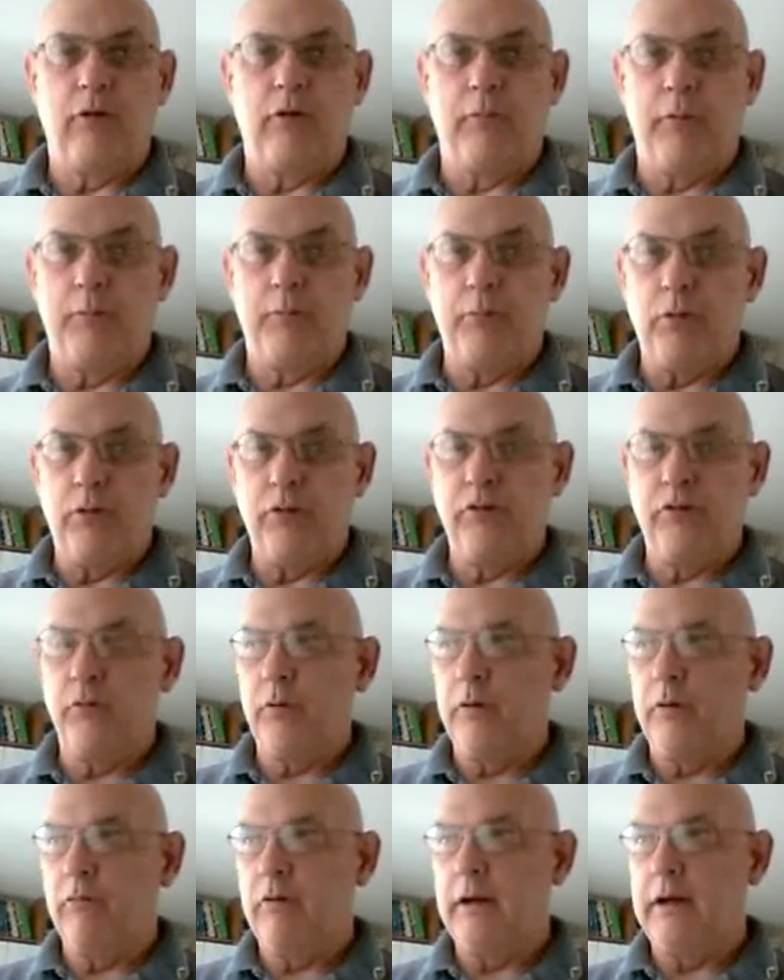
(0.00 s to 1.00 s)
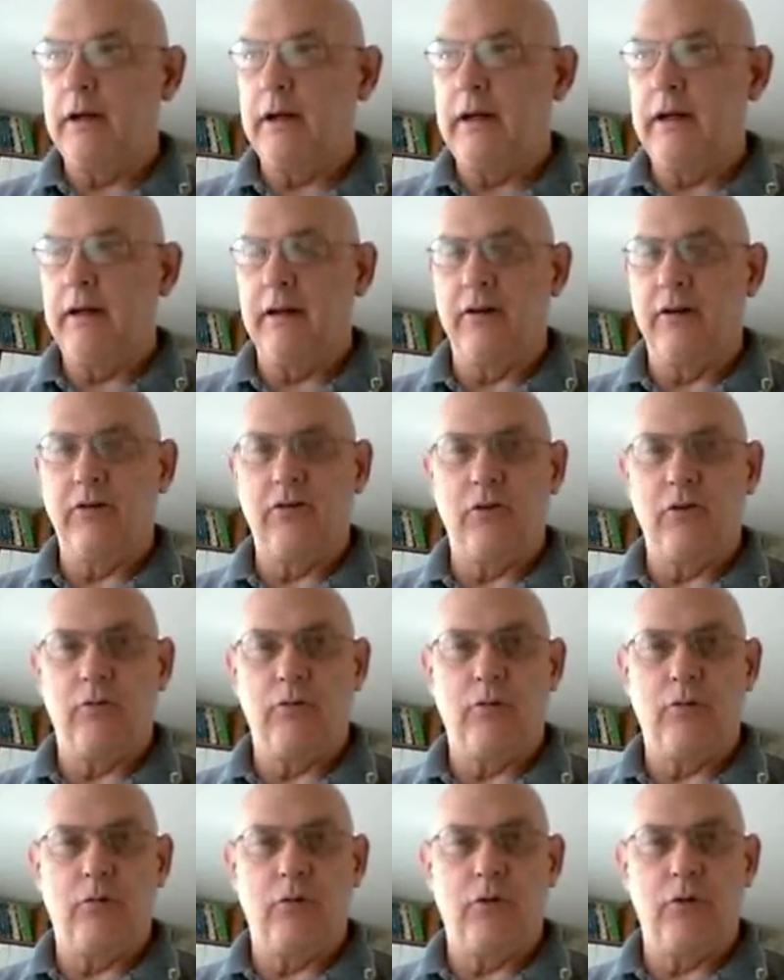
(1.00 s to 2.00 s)
from the books we read and
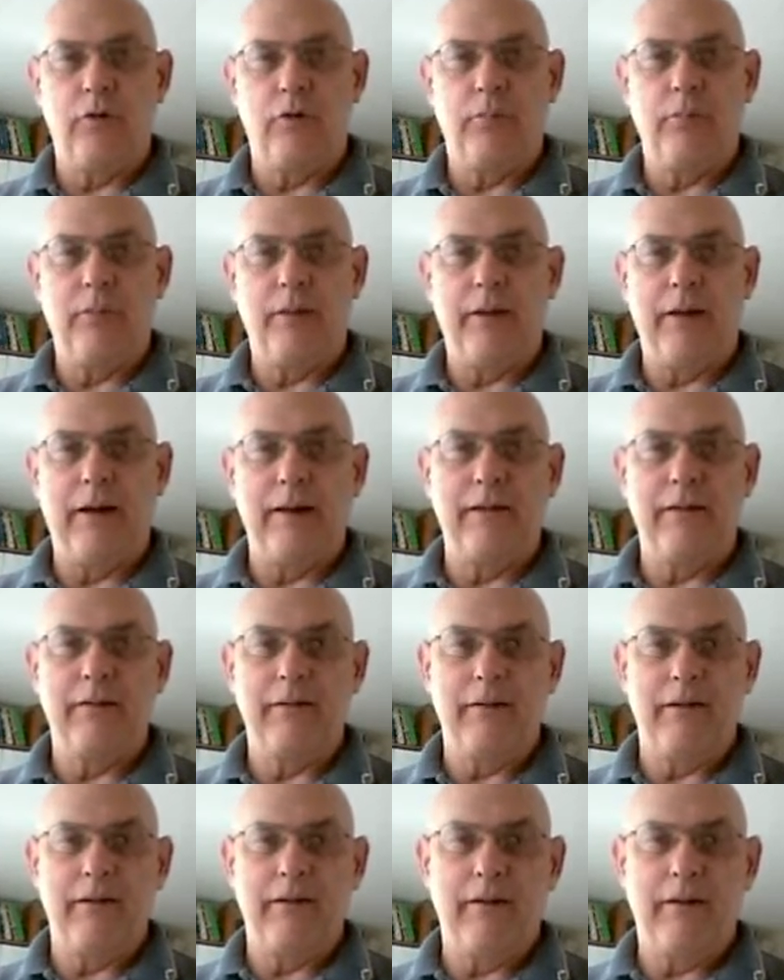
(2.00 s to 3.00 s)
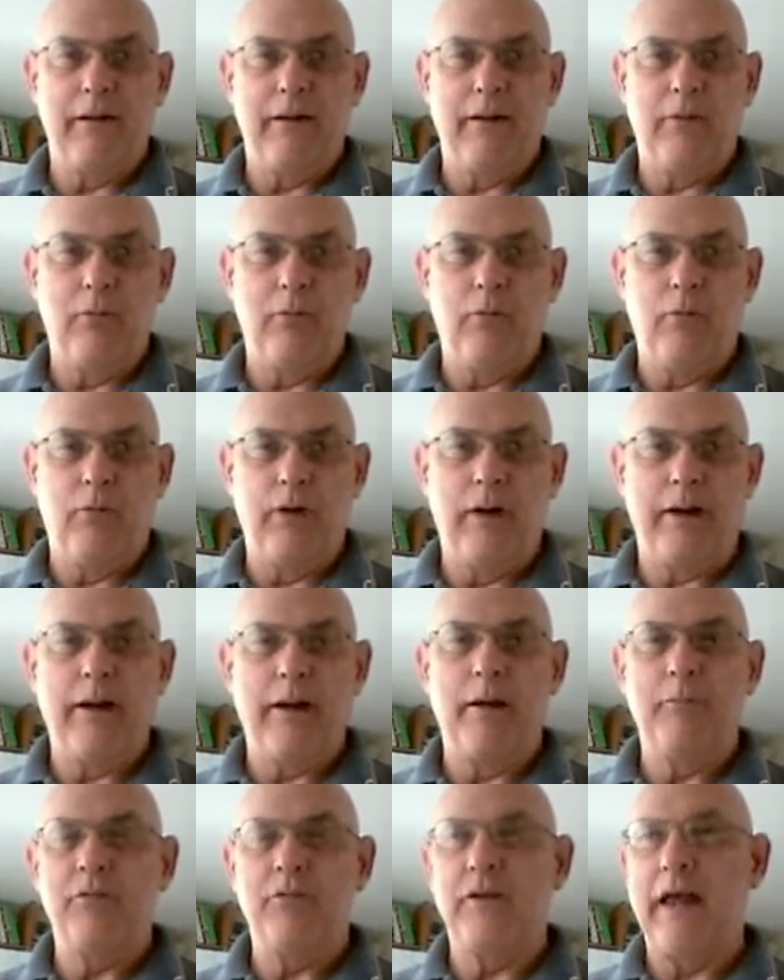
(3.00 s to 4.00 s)
so forth, but when
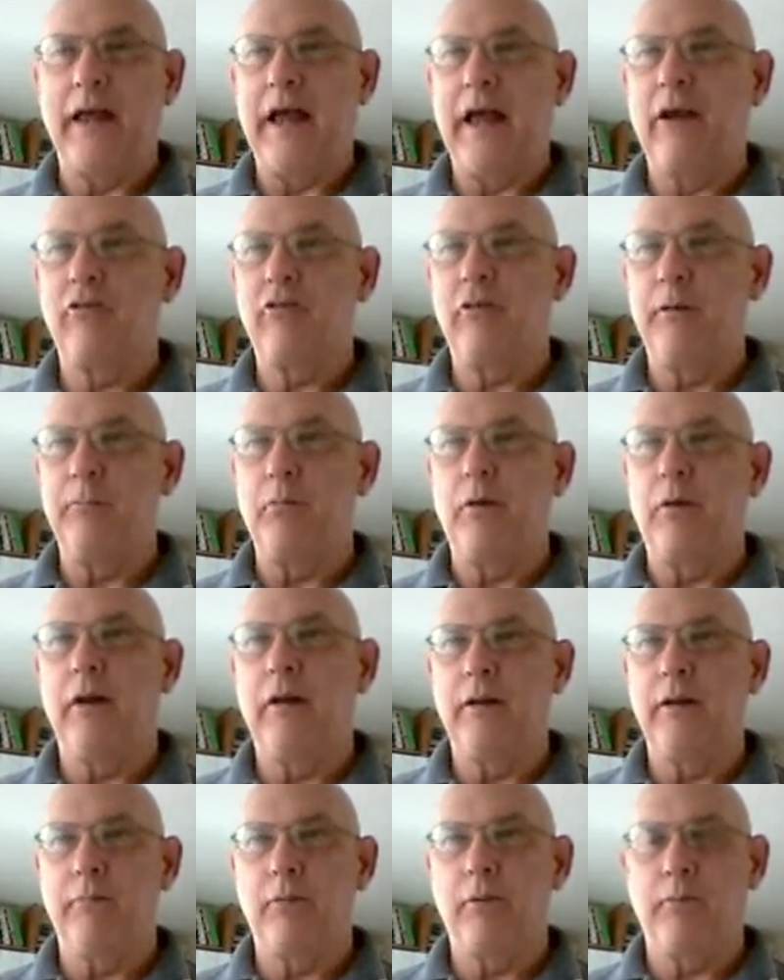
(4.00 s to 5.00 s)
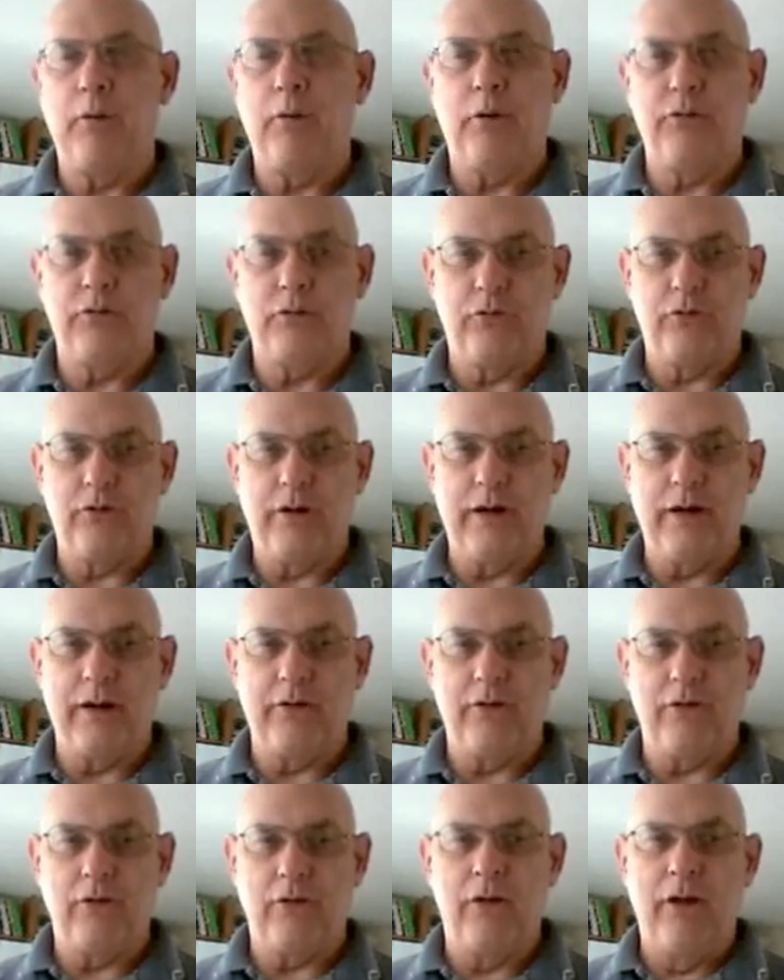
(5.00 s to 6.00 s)
it comes to actually putting the proposal
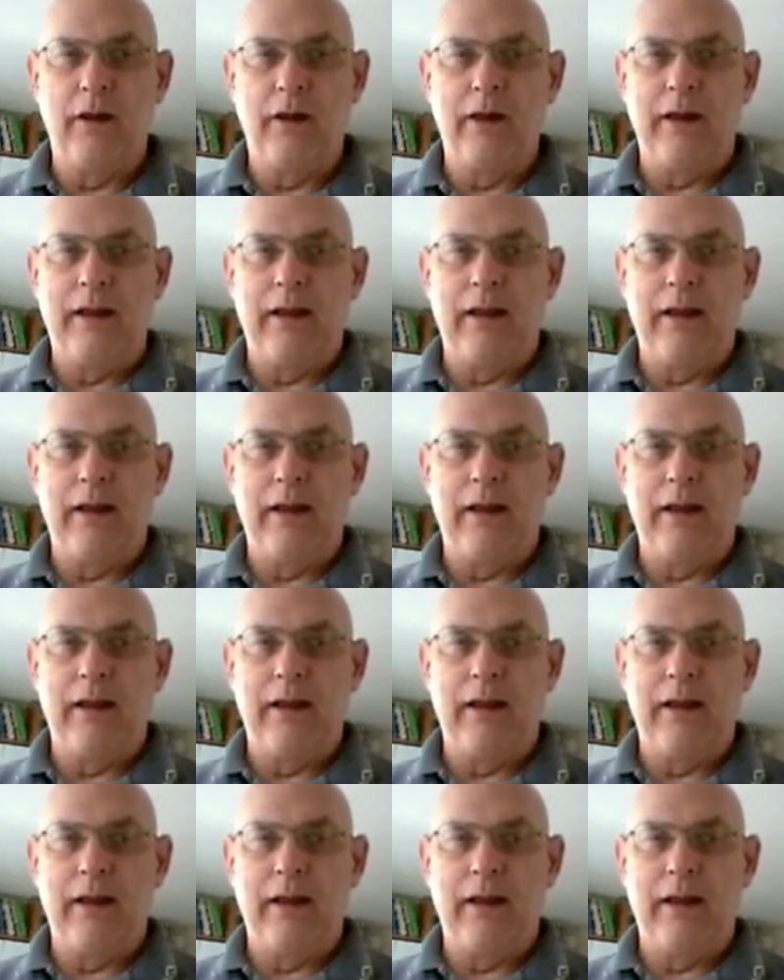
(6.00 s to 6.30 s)
together,